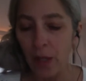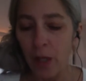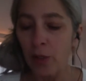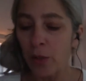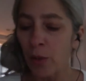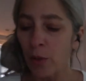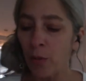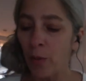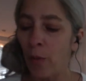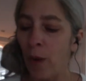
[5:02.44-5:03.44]
So
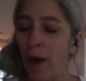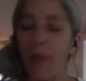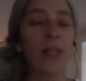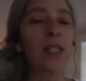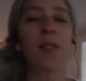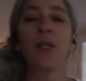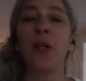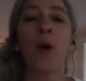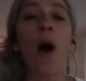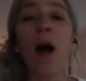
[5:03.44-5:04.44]
while this,
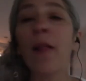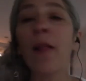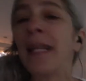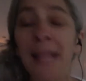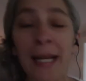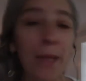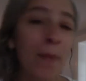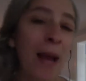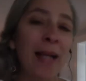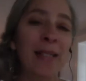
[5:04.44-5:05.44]
holiday dated
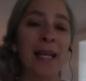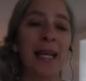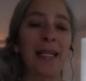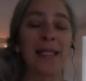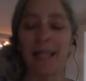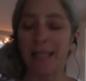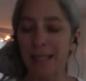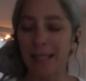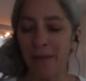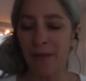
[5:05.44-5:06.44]
back to
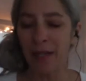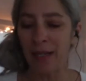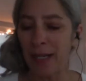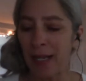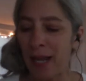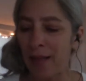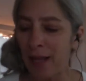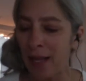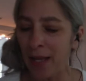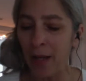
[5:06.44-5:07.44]
1870 and
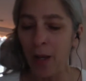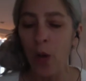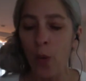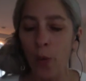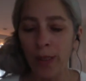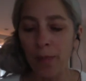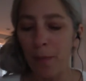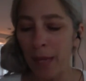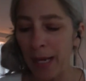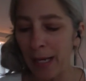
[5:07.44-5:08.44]
then was
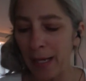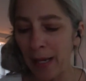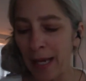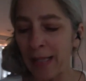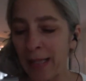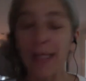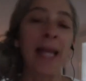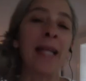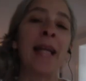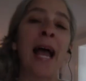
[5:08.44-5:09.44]
made as
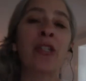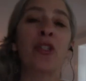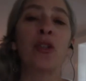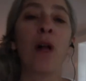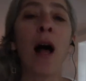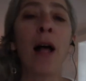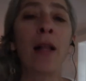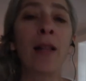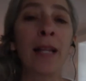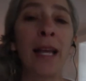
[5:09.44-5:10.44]
a national
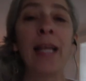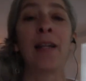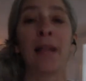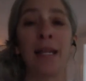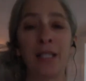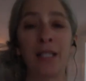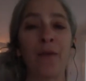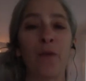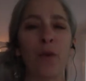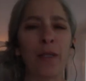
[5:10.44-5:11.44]
holiday in
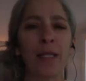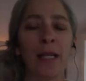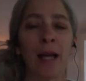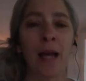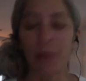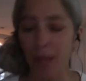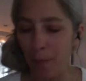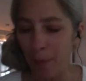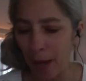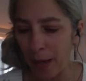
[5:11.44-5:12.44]
1914, I think
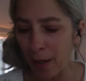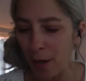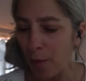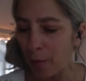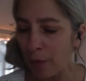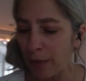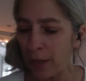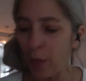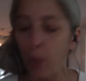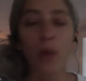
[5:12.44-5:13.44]
by
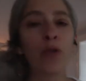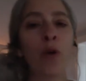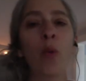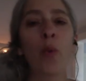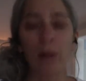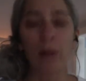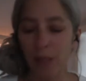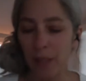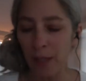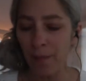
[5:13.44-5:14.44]
President Woodrow
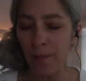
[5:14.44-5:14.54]
Wilson,